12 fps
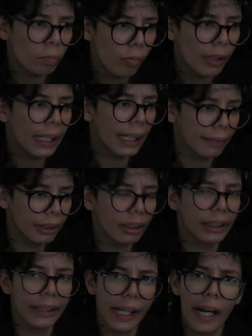Like, I feel
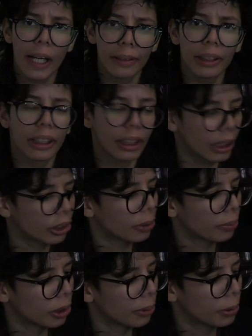like, yeah, I would eat
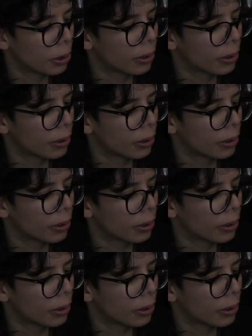ketchup chips.